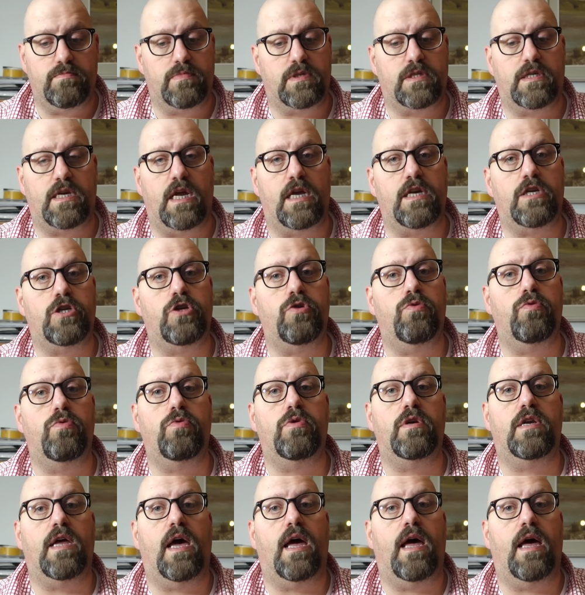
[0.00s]
stay
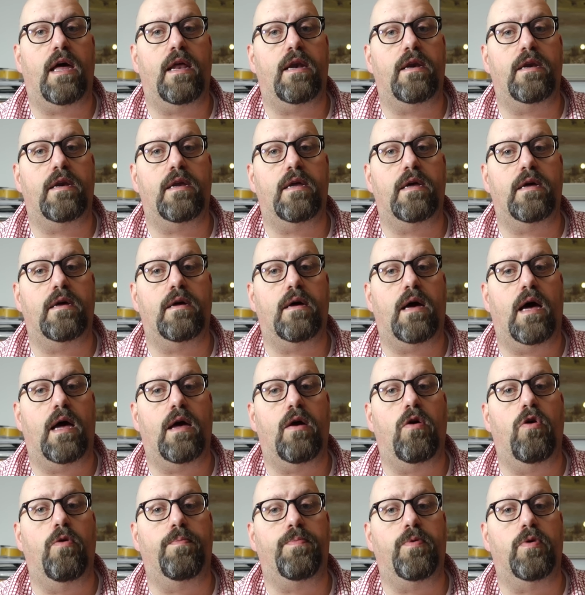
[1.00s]
tuned and uh, I
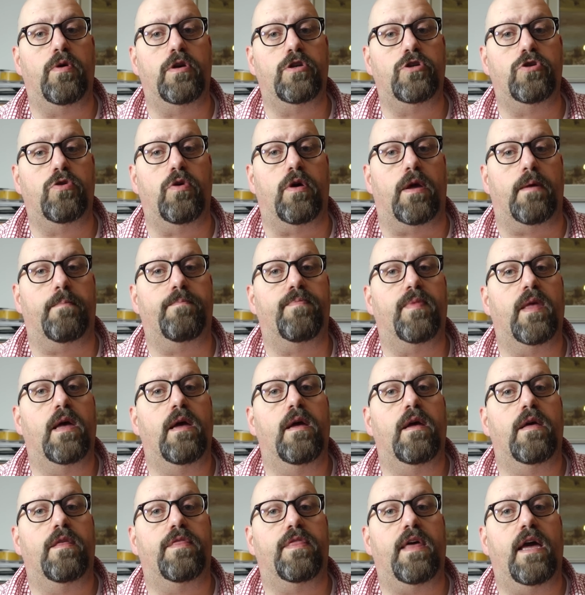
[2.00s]
hope you enjoy.
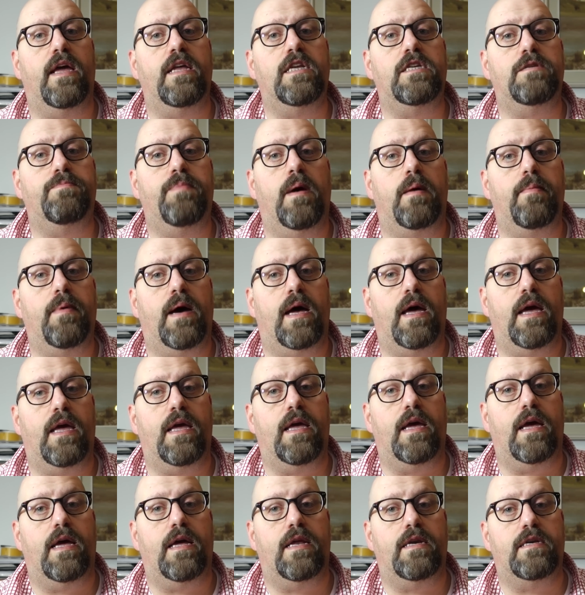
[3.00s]
Thanks,
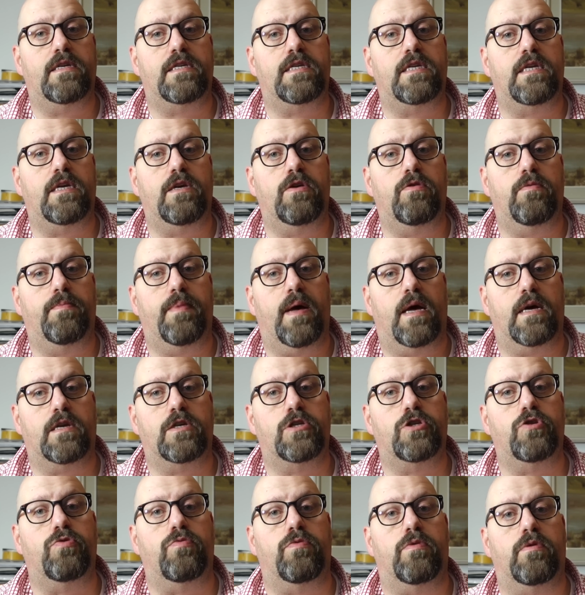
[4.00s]
bye-bye, and see you
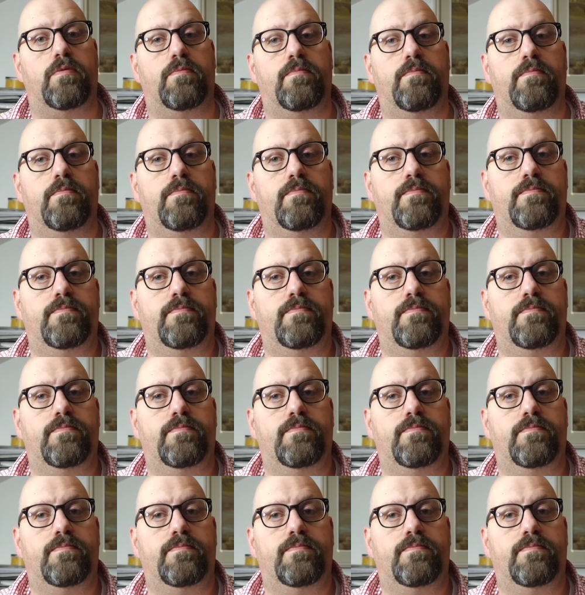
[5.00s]
back soon.